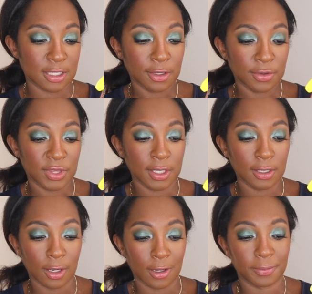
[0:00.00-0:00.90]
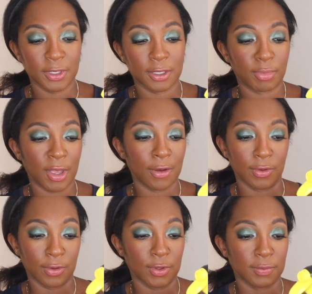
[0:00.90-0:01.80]
clothing, carpet,
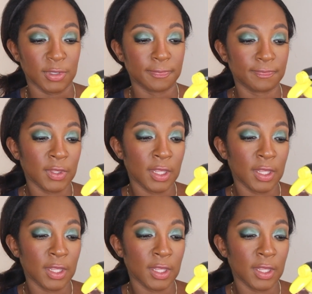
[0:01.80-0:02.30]
power equipment.